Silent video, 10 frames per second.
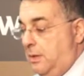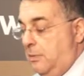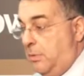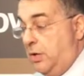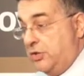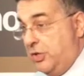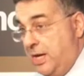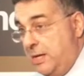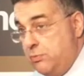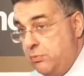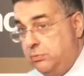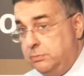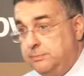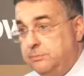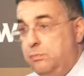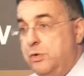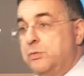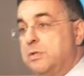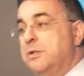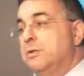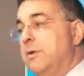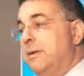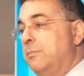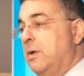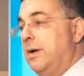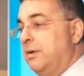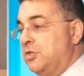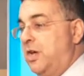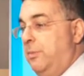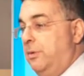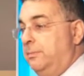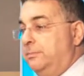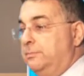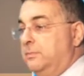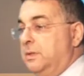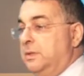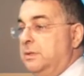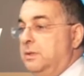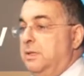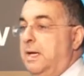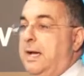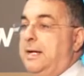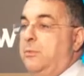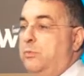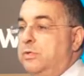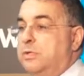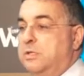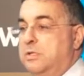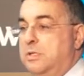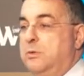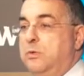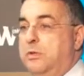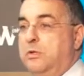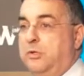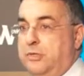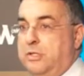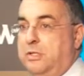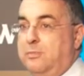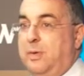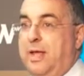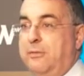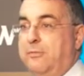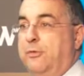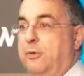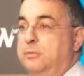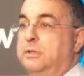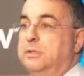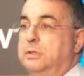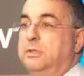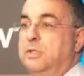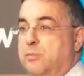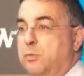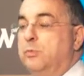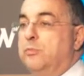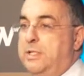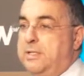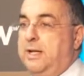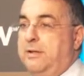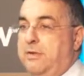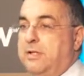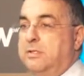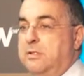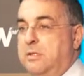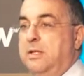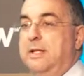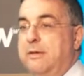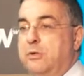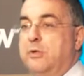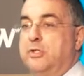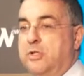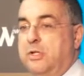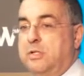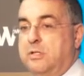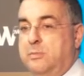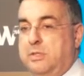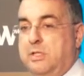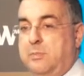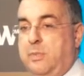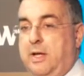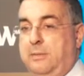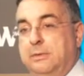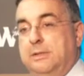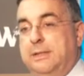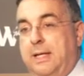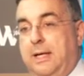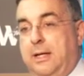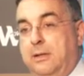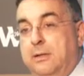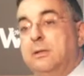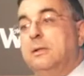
March and April, which was underwritten by our chairman. And it was to deal with the constant complaint from small retail investors that they never got a chance to participate in